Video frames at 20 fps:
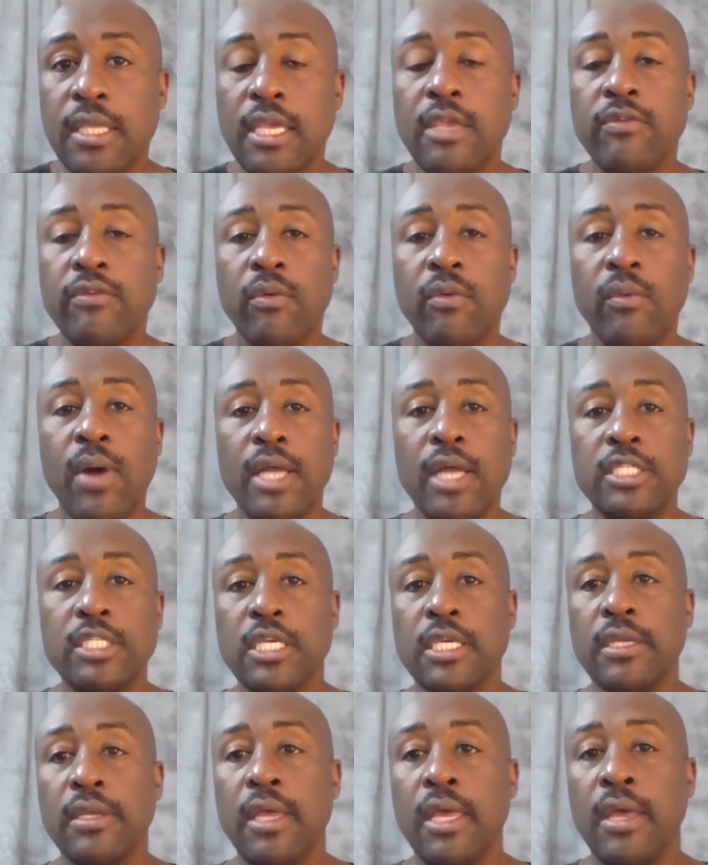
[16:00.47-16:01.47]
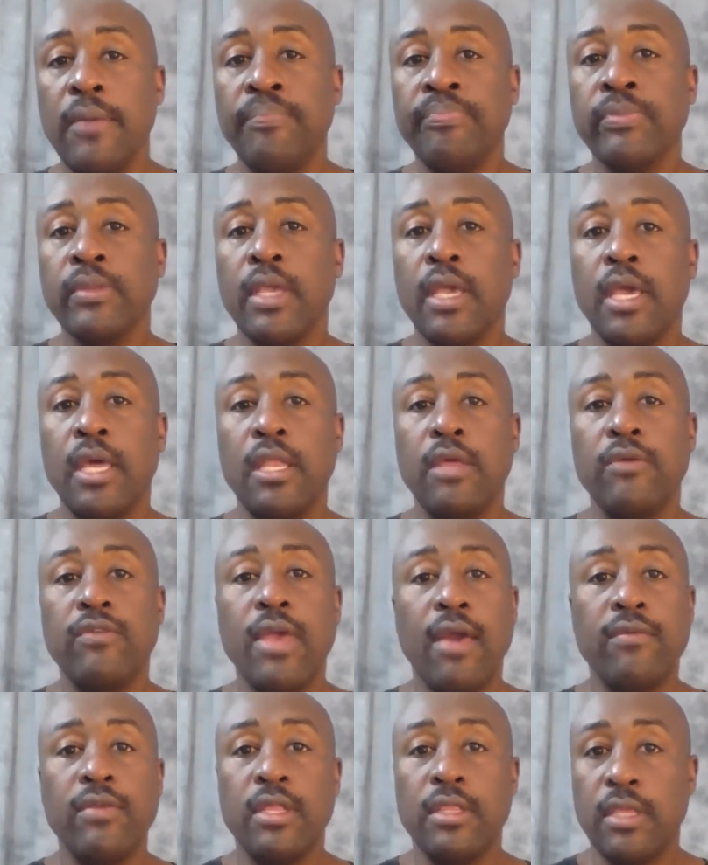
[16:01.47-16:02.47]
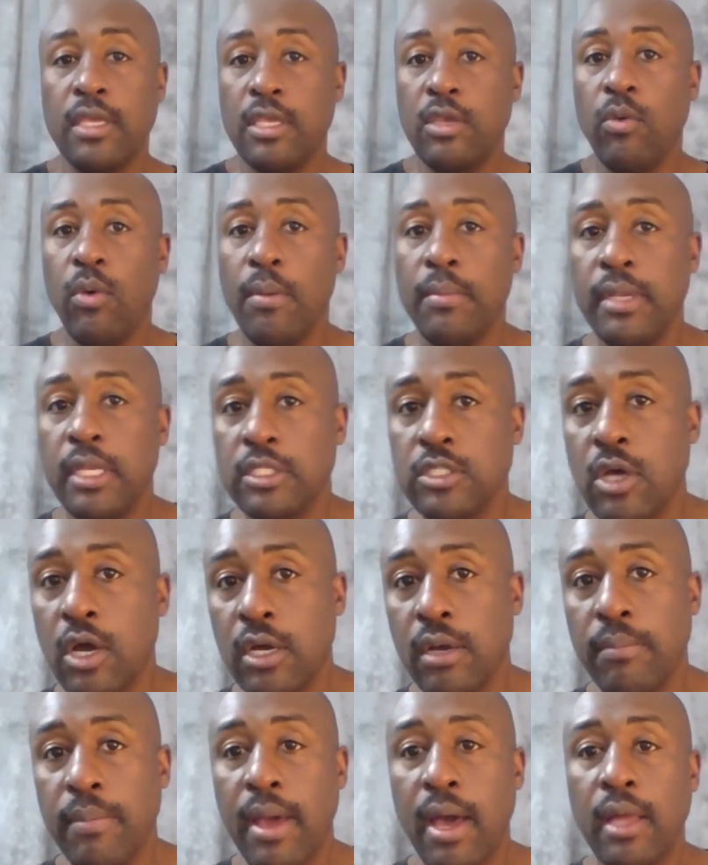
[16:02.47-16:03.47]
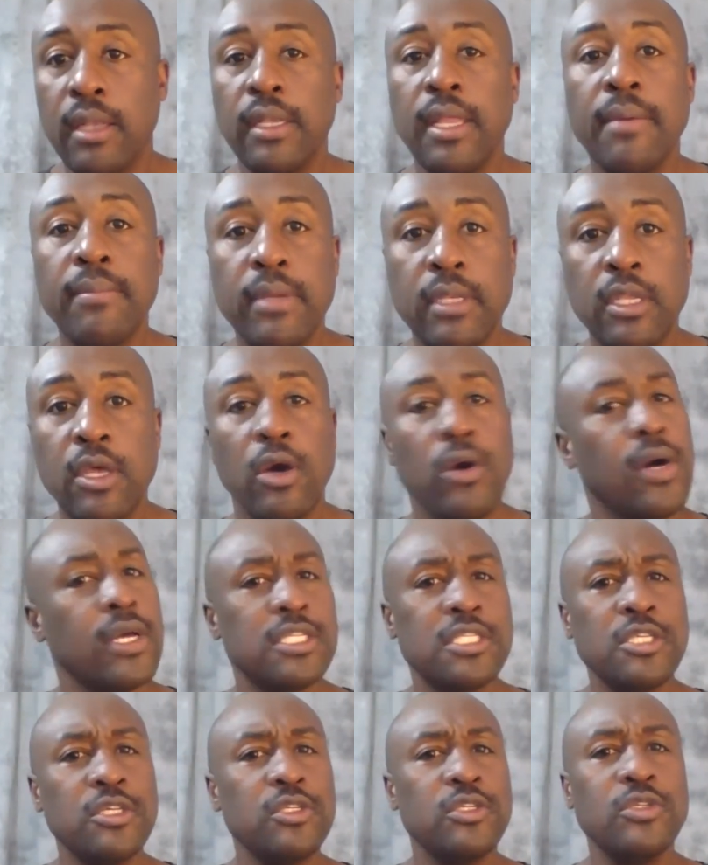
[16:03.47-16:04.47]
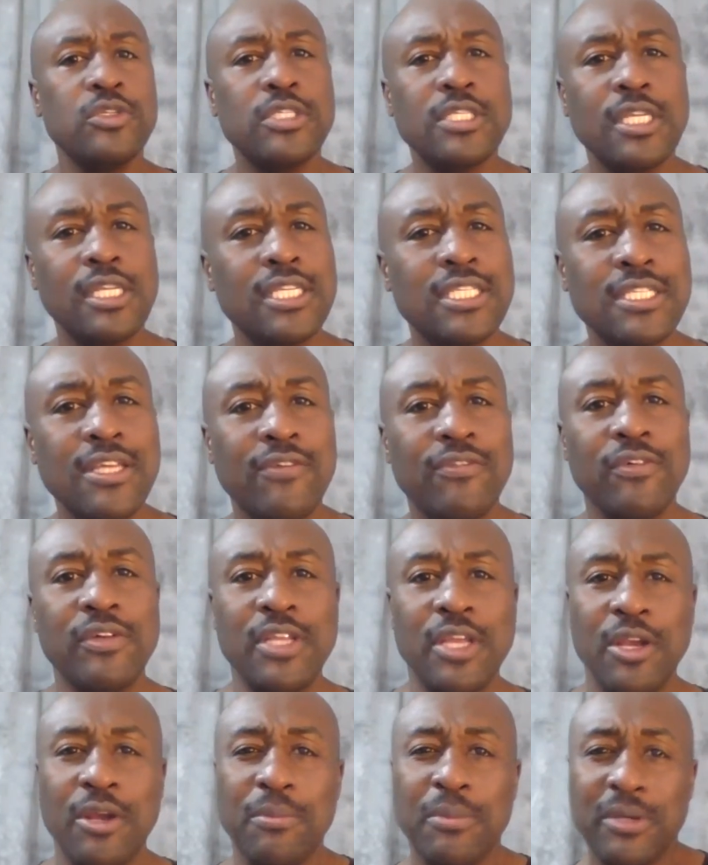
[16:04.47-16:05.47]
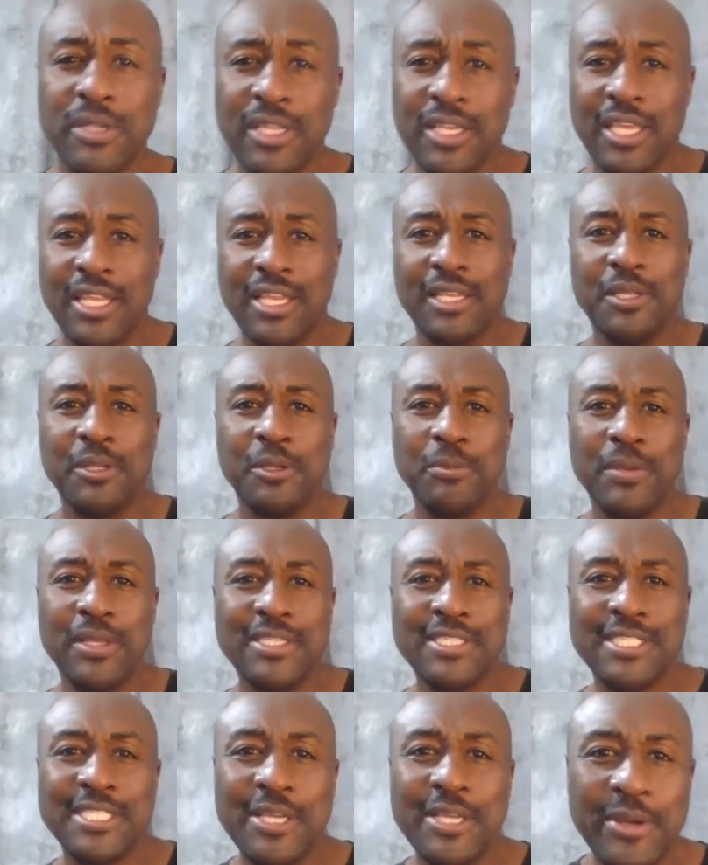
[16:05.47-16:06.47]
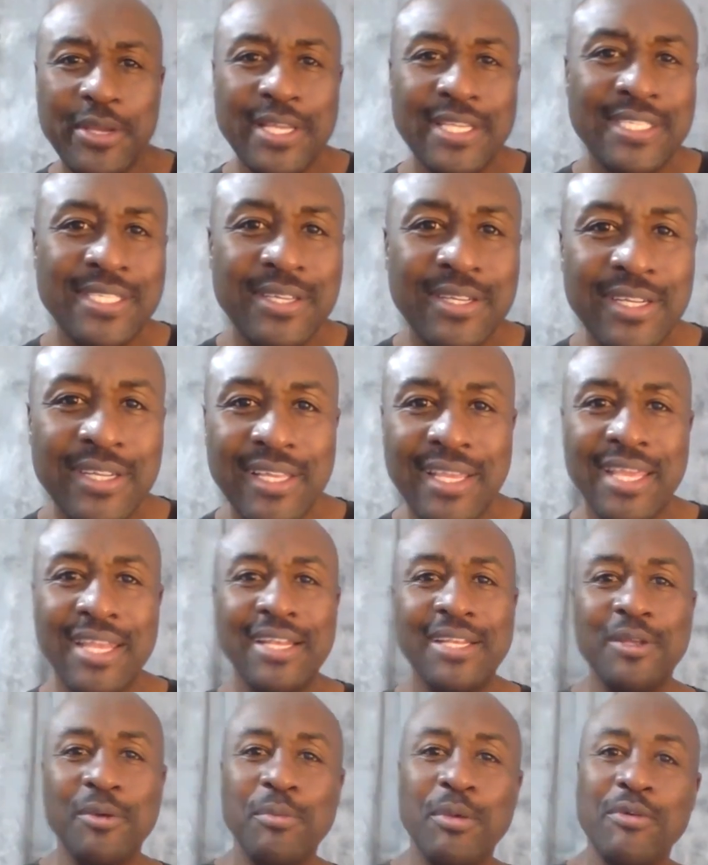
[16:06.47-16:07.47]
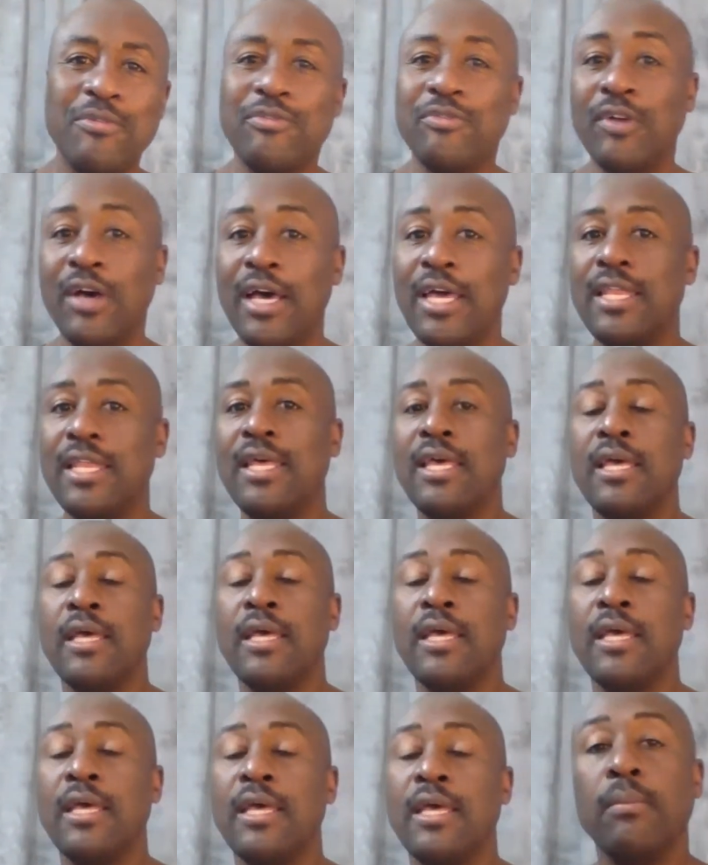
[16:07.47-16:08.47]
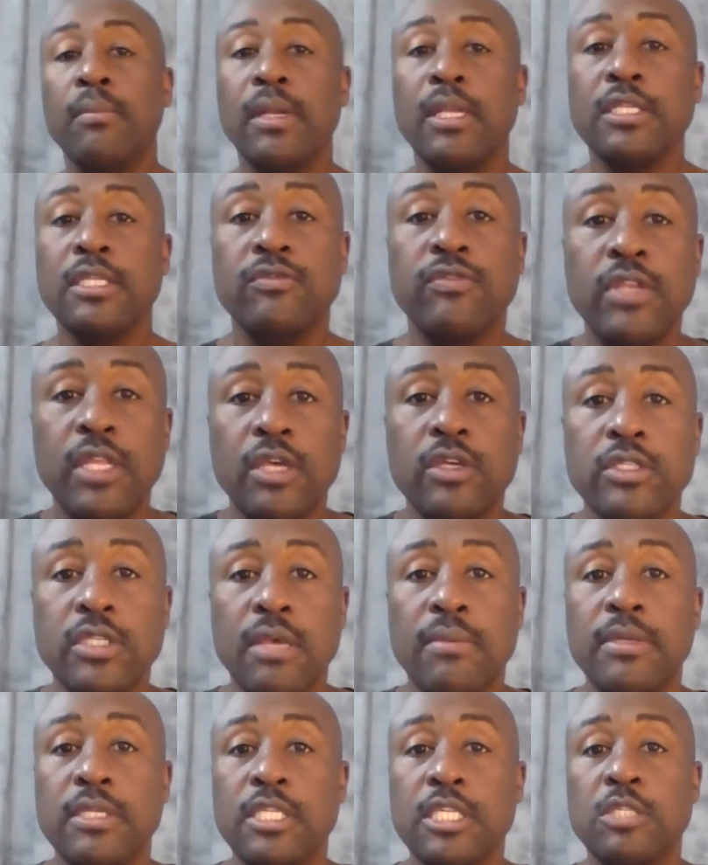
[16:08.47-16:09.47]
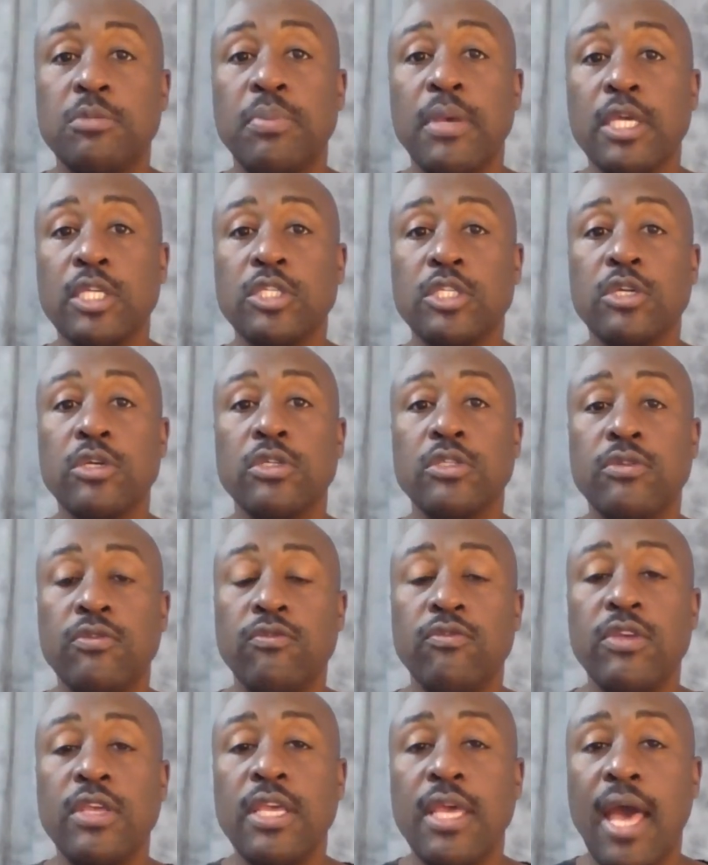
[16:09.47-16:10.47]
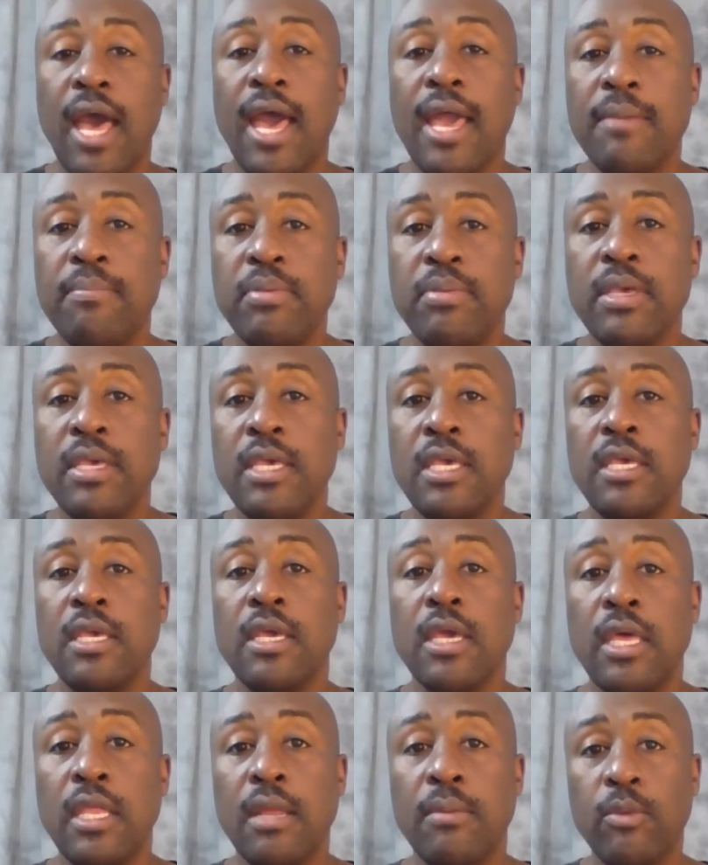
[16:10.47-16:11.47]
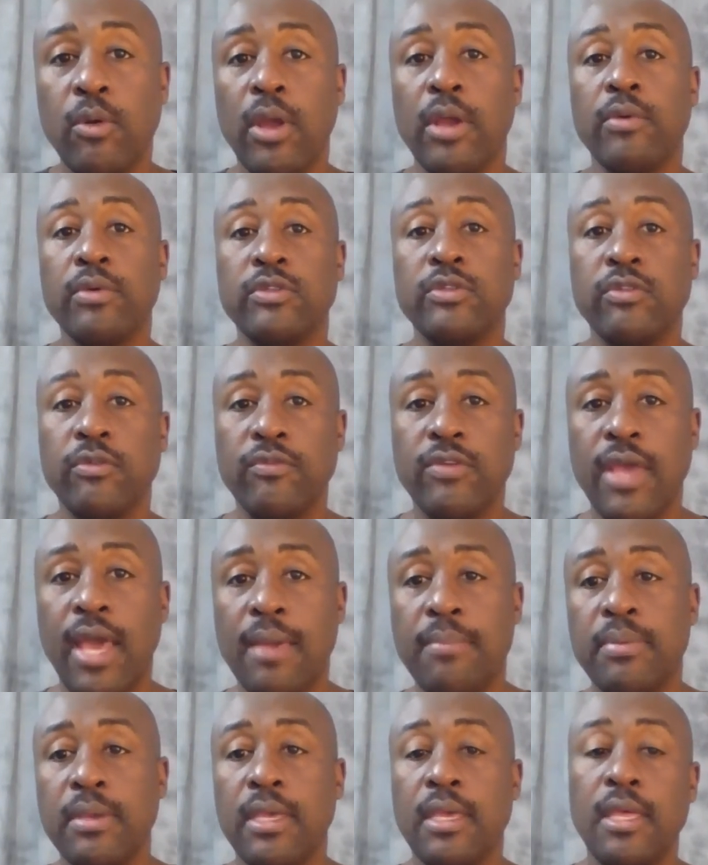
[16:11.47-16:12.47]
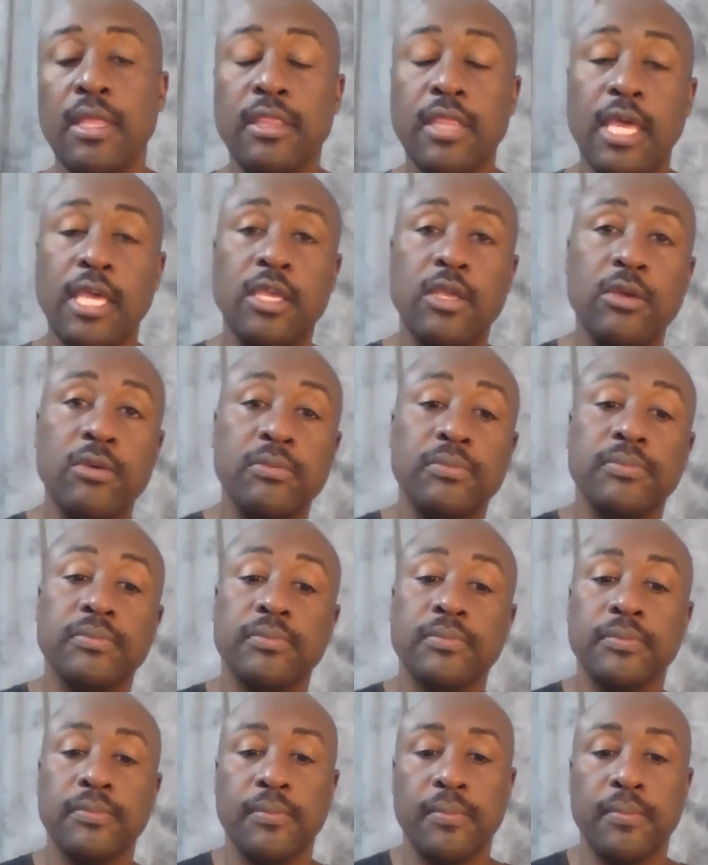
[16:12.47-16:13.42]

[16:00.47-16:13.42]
Thank you for watching. And if you have anything you want me to talk about, let me know. I still do silly stuff on here. I'm going to get a little bit serious, going to get a little bit fun, but it's videos, images, pictures, VIP. And I'm Greg Reese from VIP. Thank you.